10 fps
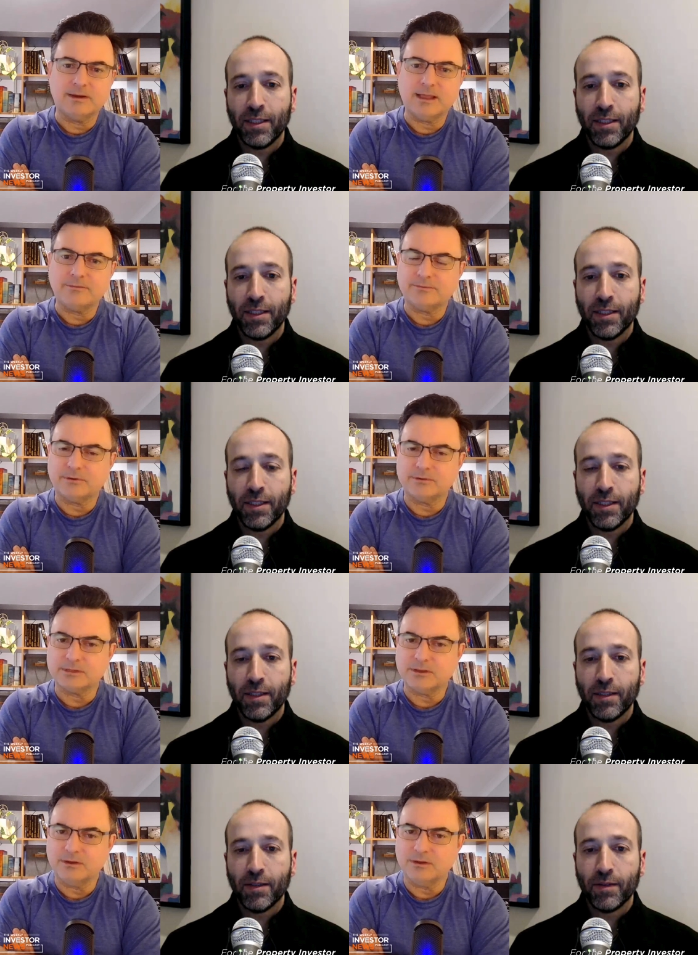Speaker 1: And when you have a
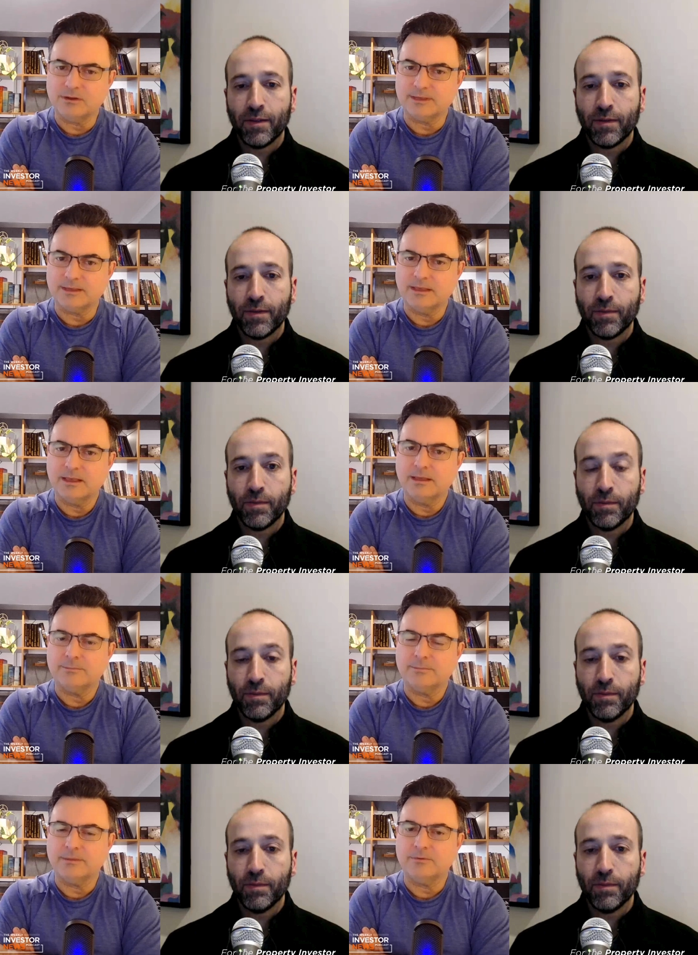false economy,
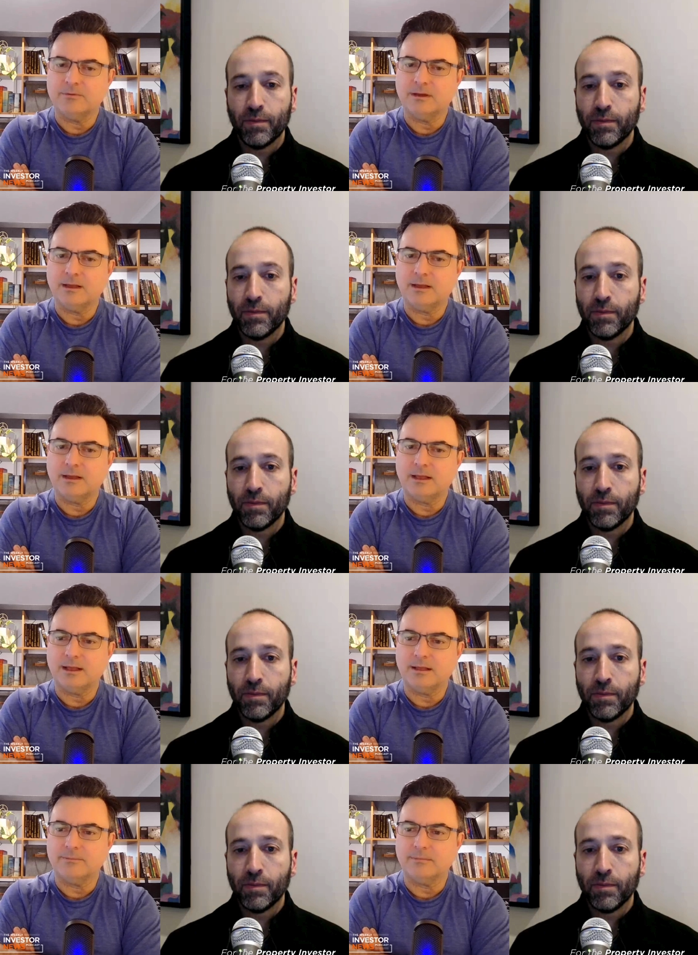people
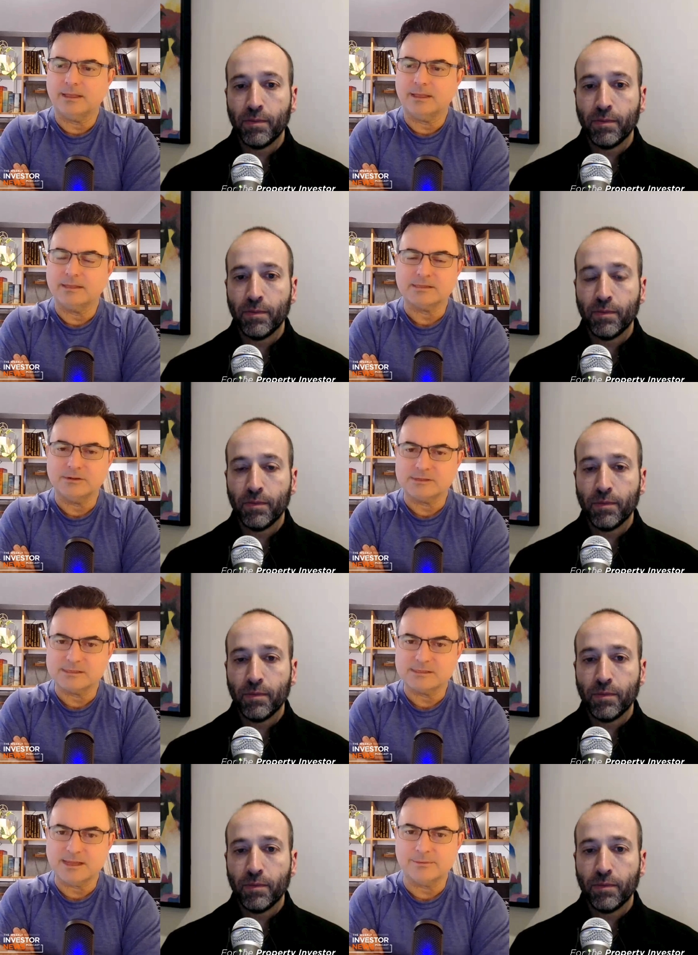um, it's
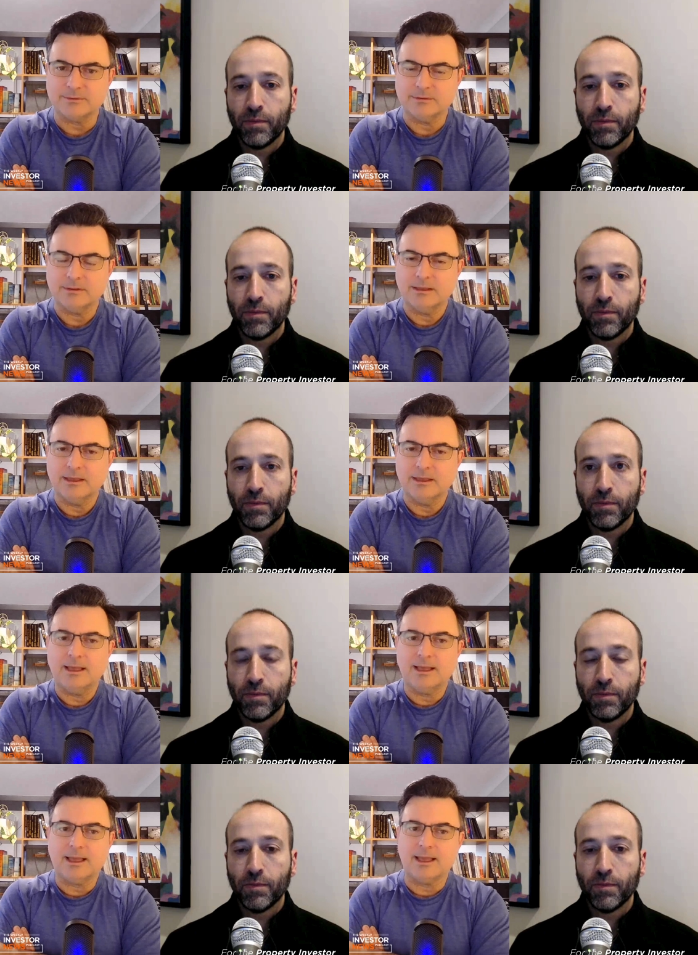not stable
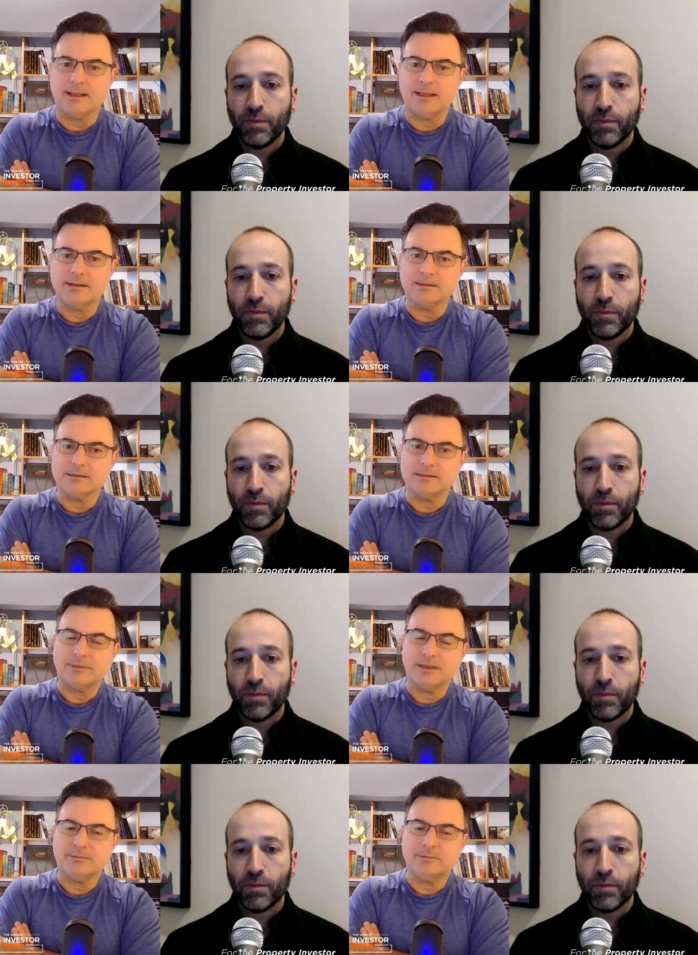
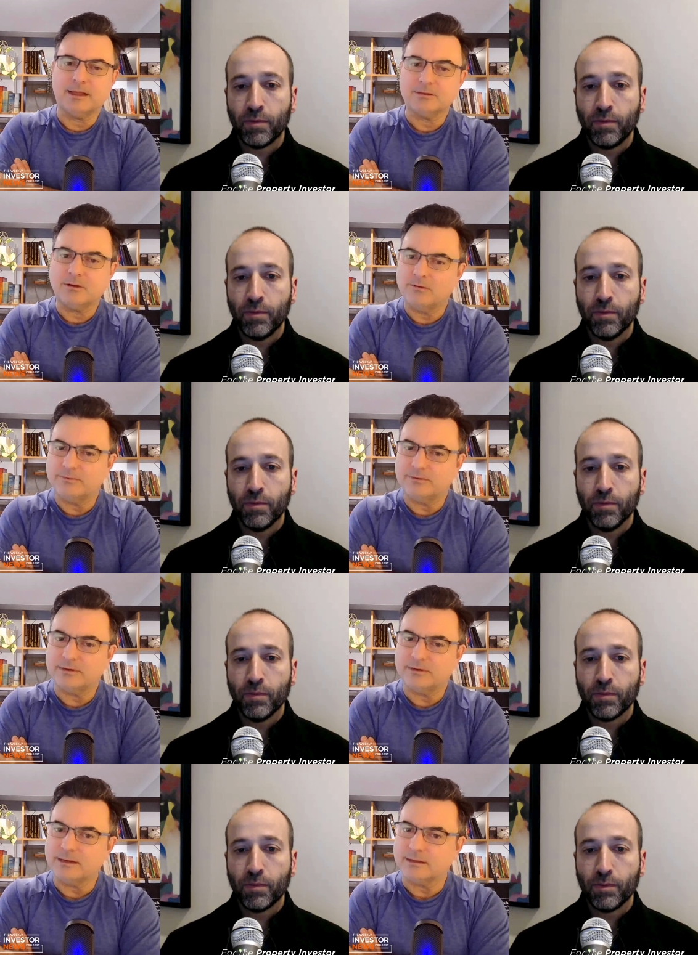and people aren't
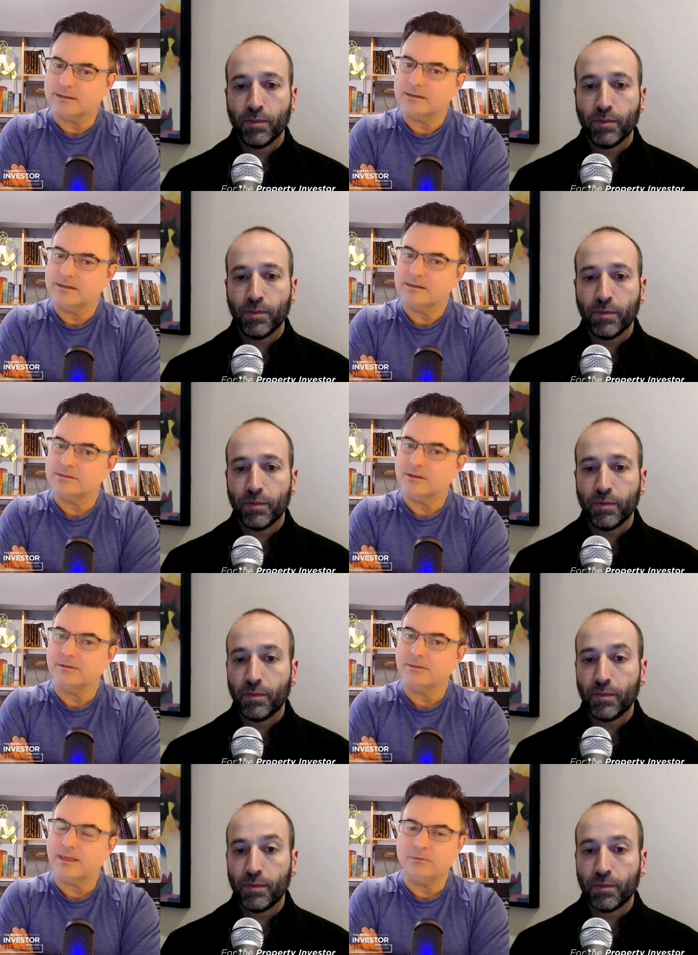confident in it.
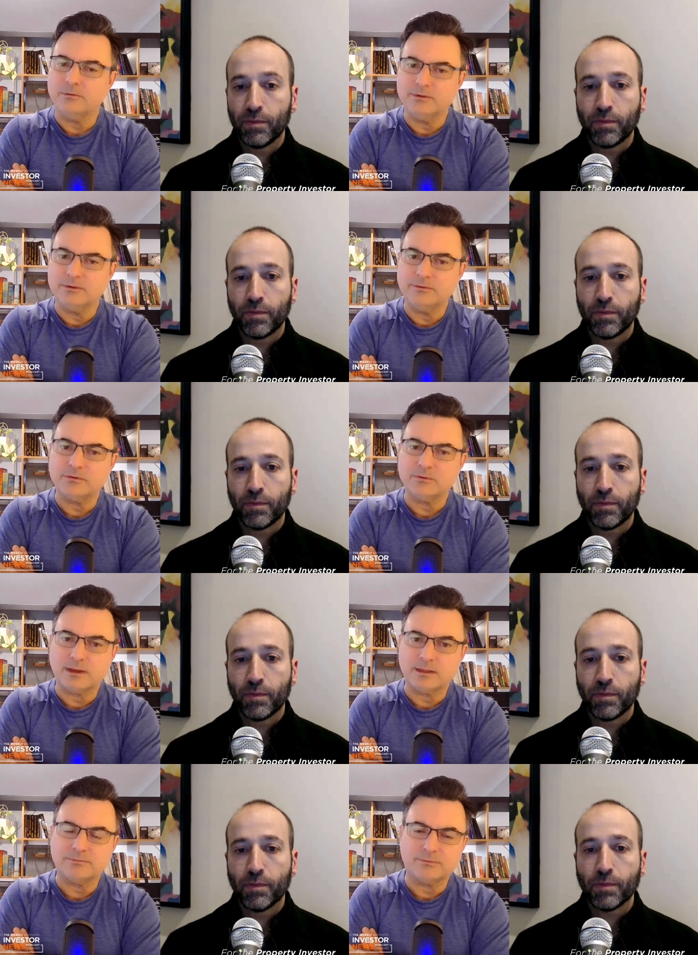So they will
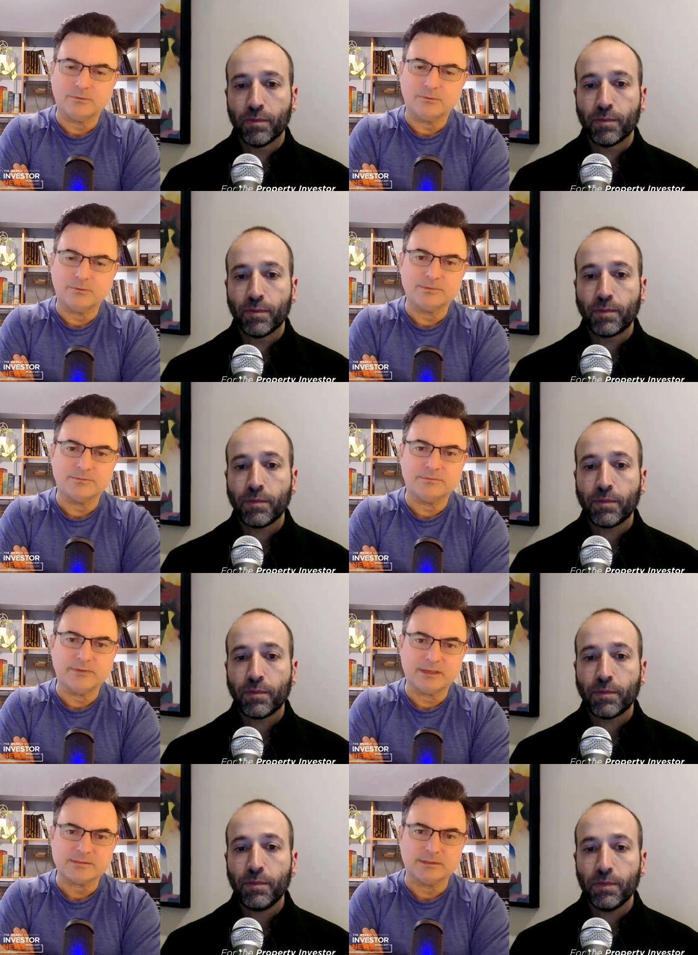move to other forms
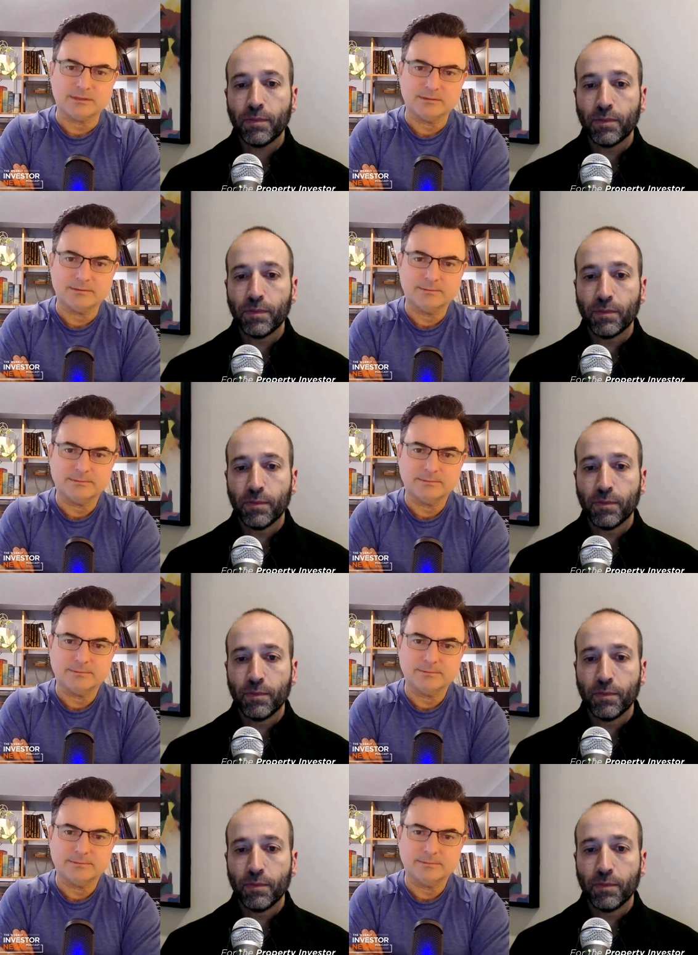of investment.